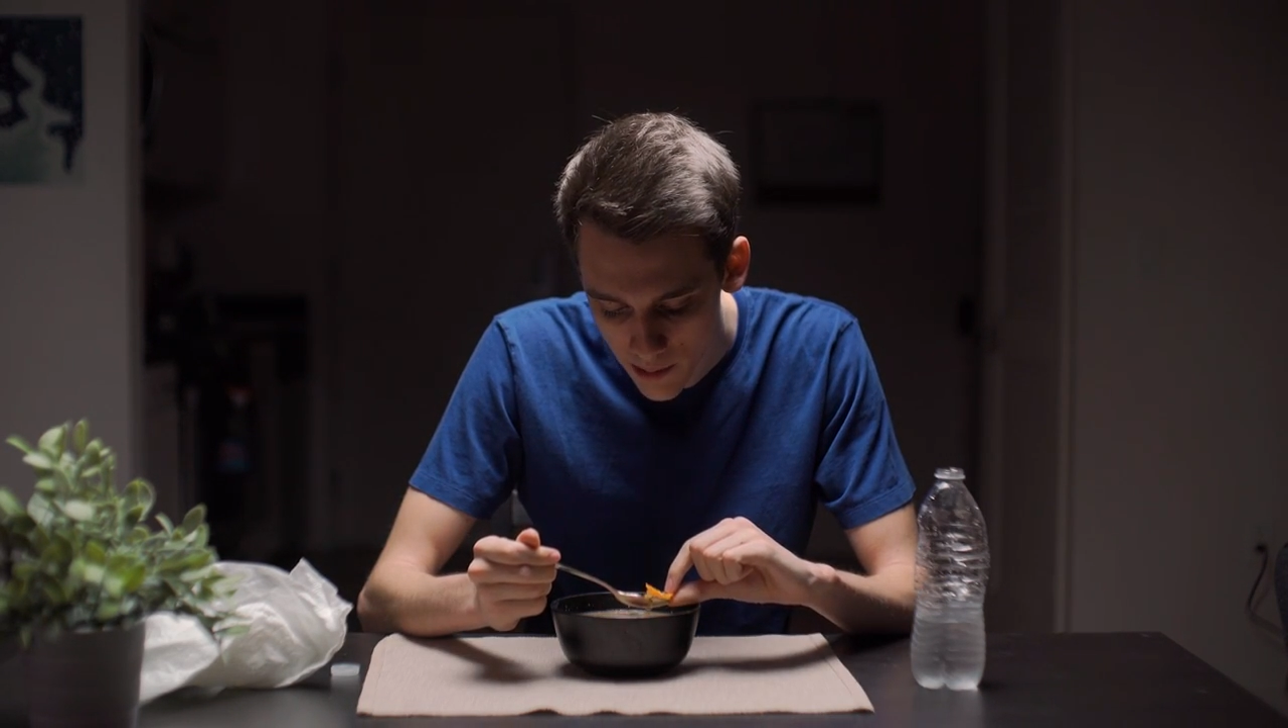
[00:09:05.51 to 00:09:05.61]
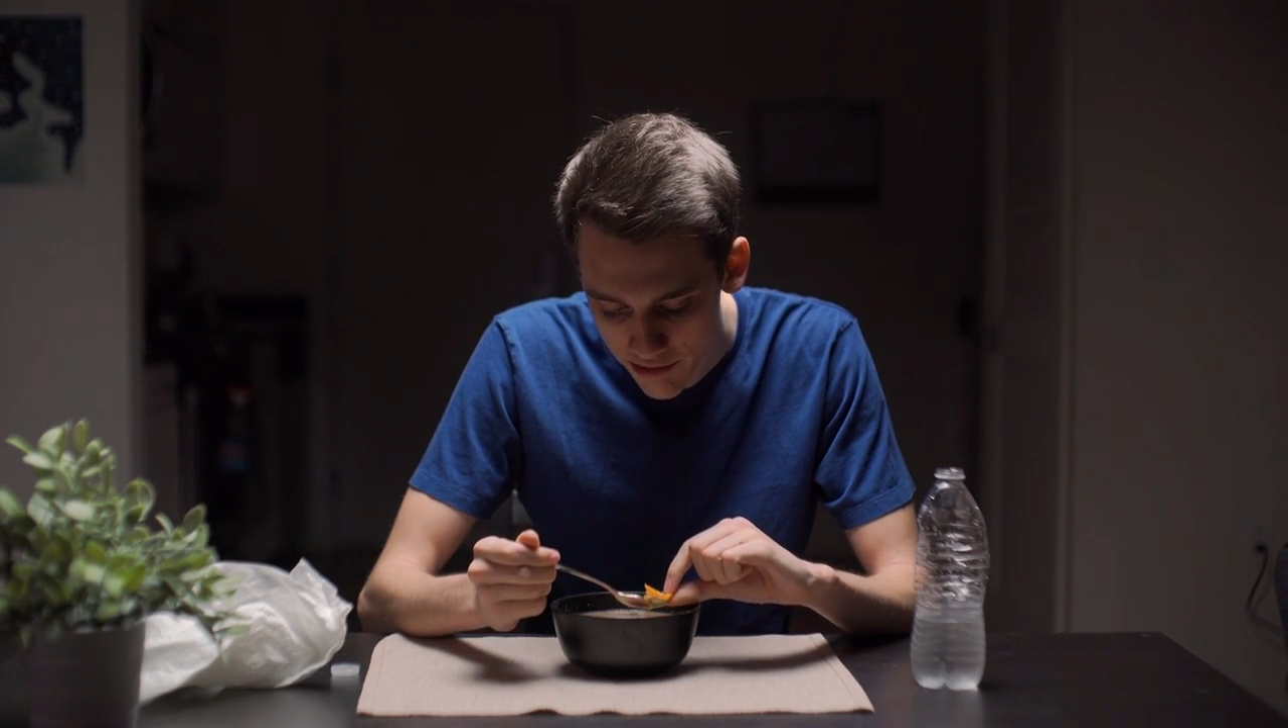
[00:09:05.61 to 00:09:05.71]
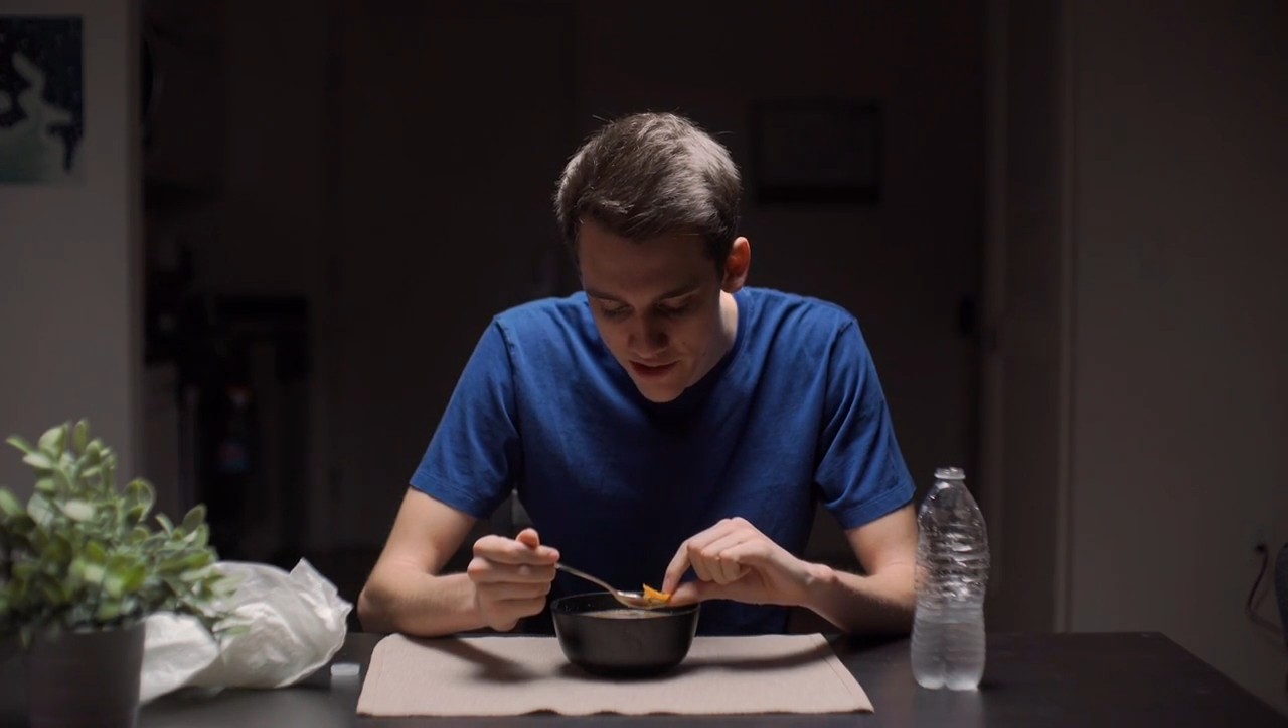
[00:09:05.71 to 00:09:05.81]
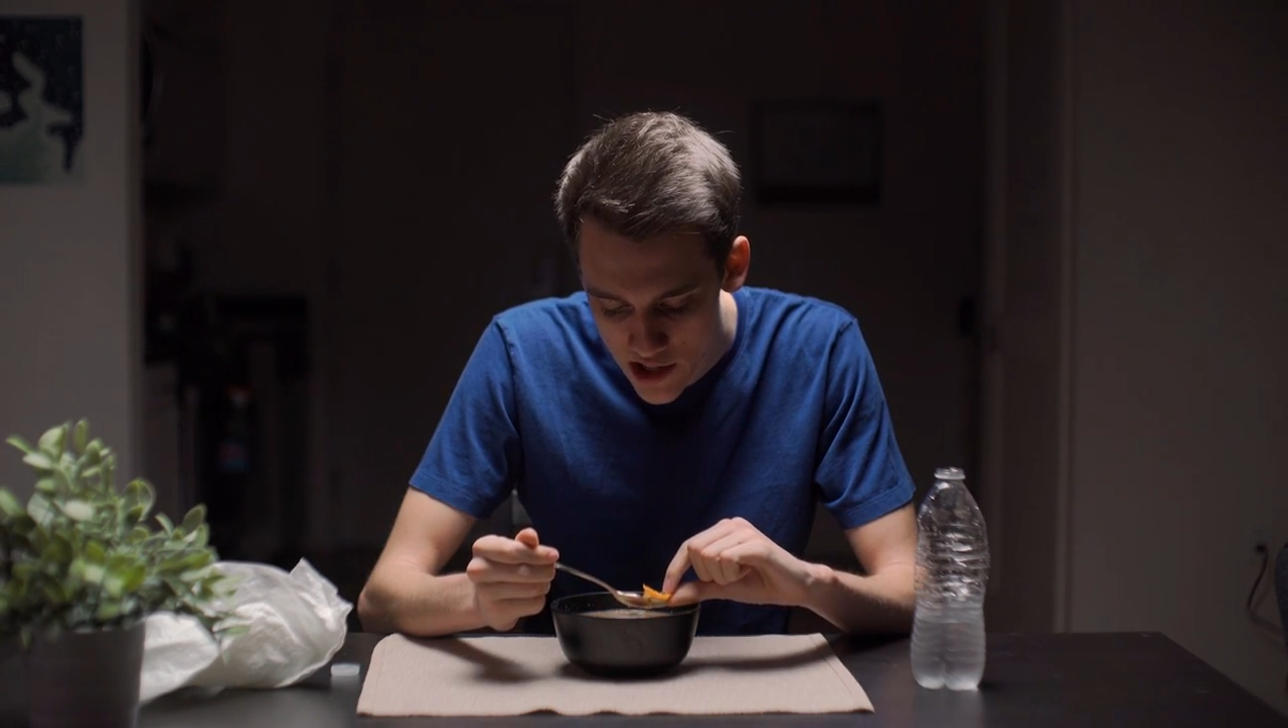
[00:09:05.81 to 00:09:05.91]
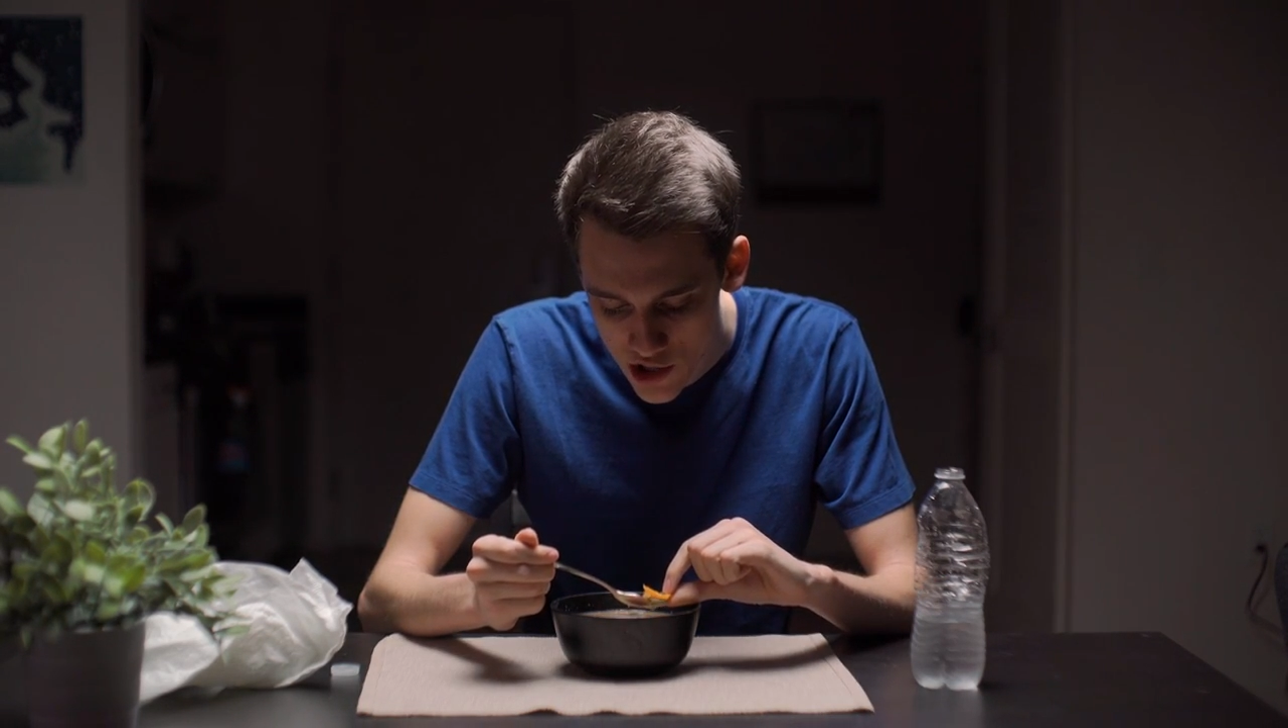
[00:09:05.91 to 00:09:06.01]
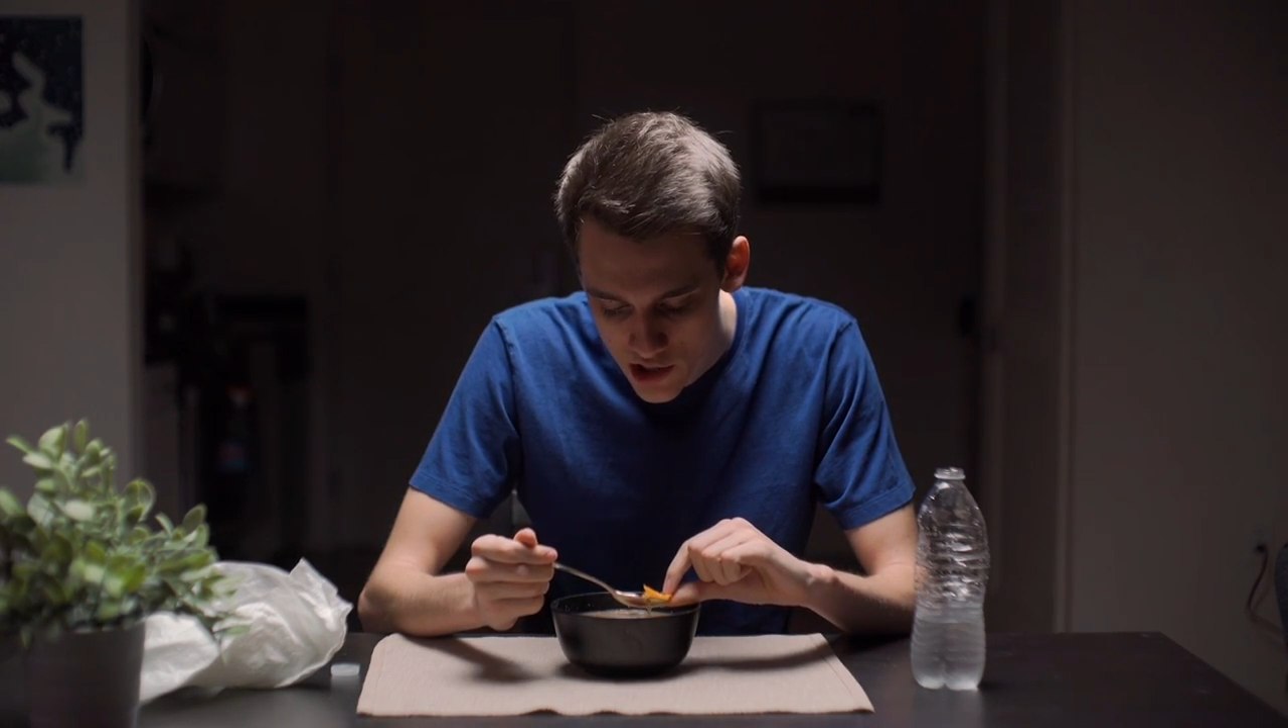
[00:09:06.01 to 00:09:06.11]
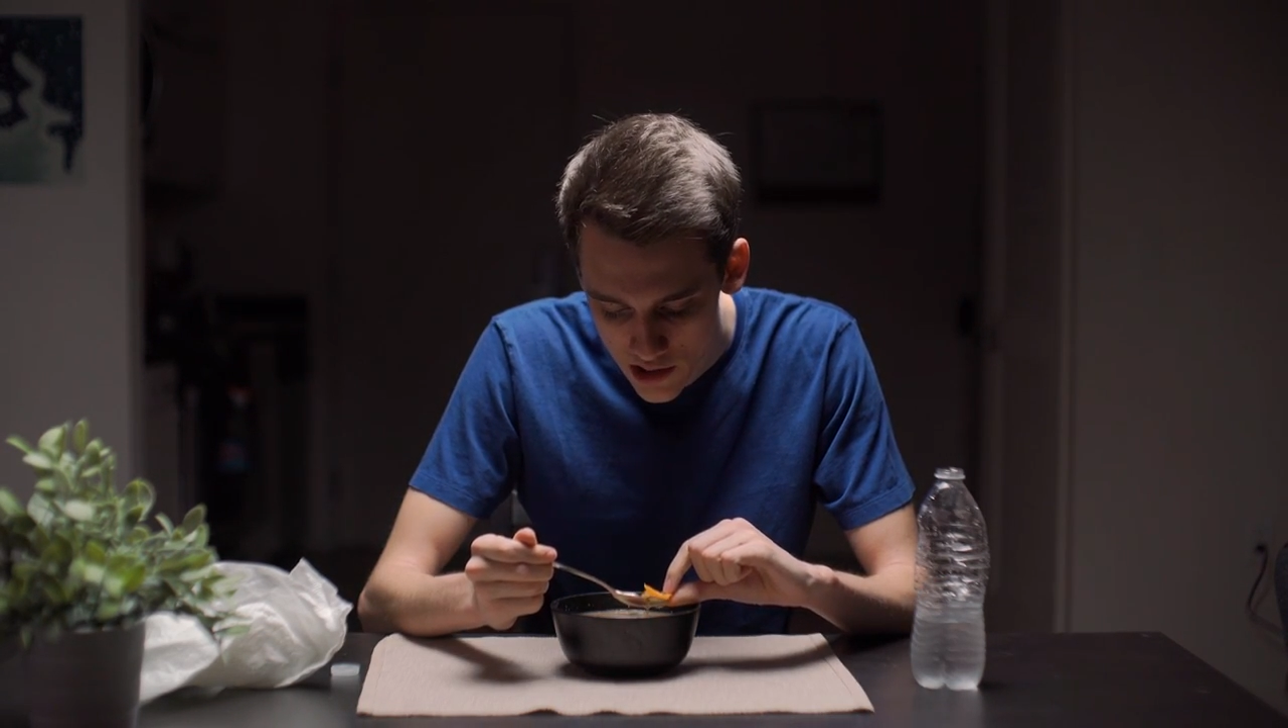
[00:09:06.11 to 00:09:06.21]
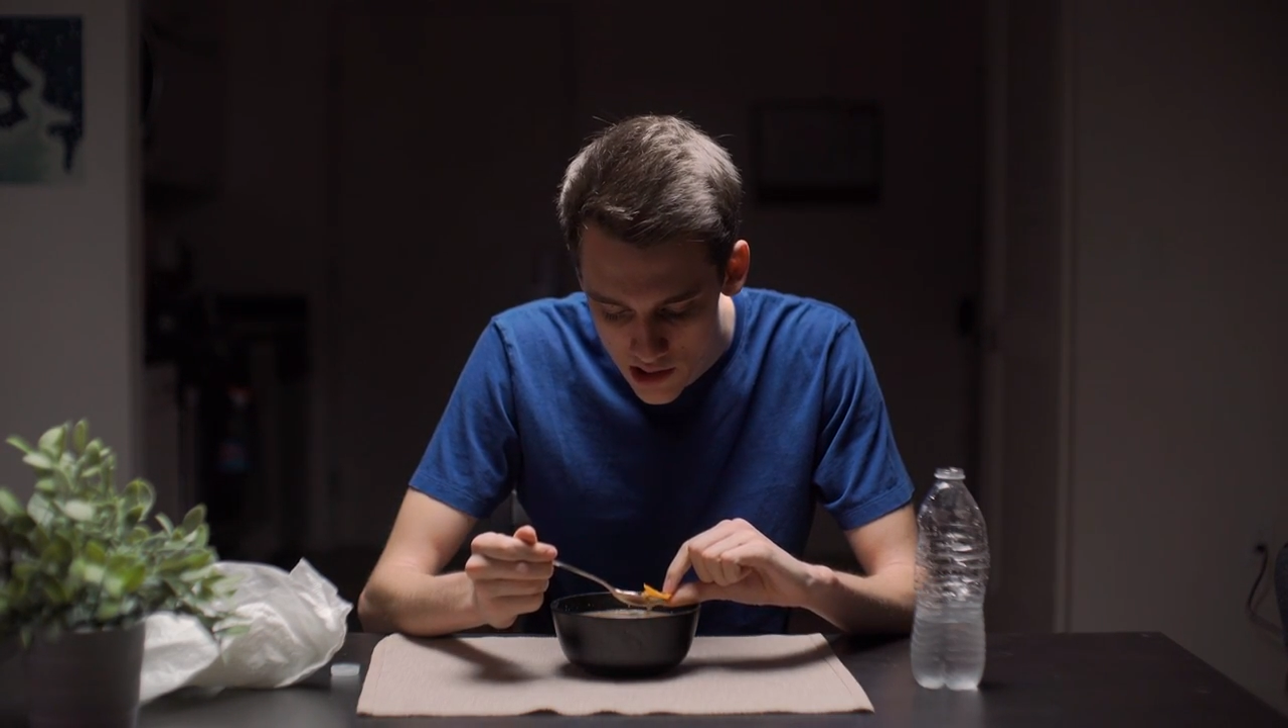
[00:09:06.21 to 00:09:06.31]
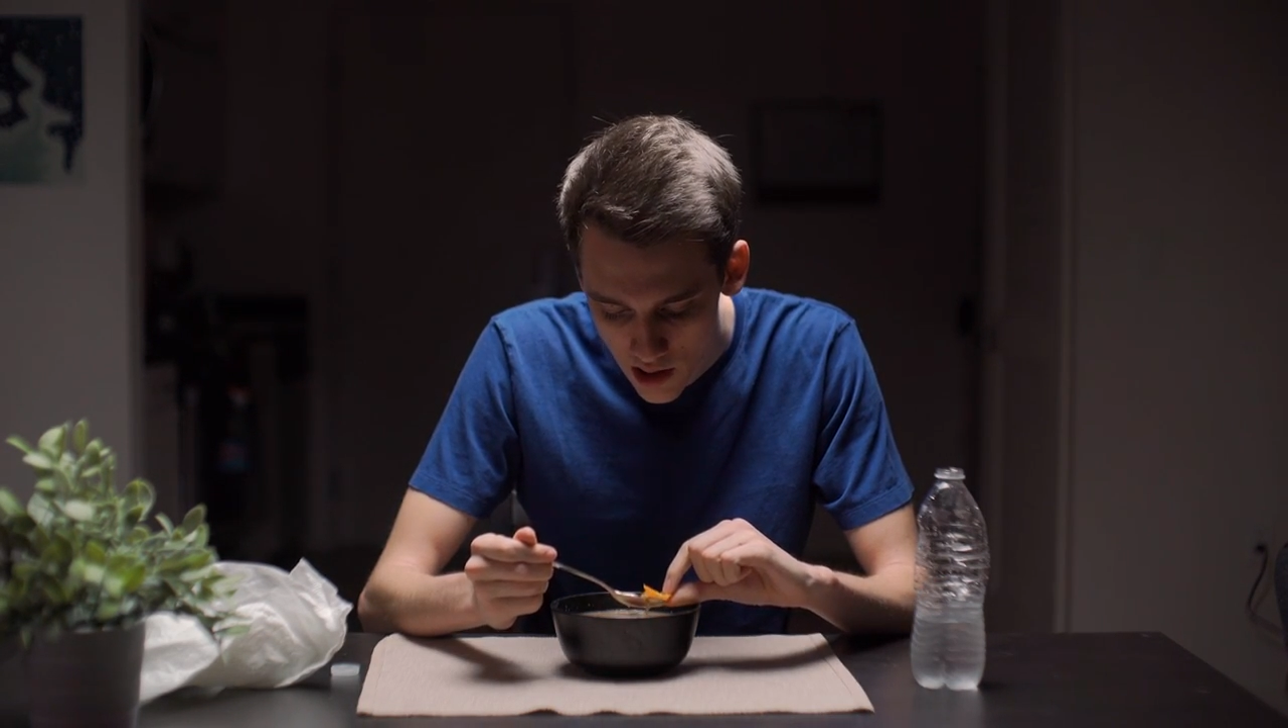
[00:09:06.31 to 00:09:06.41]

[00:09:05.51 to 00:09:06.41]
fish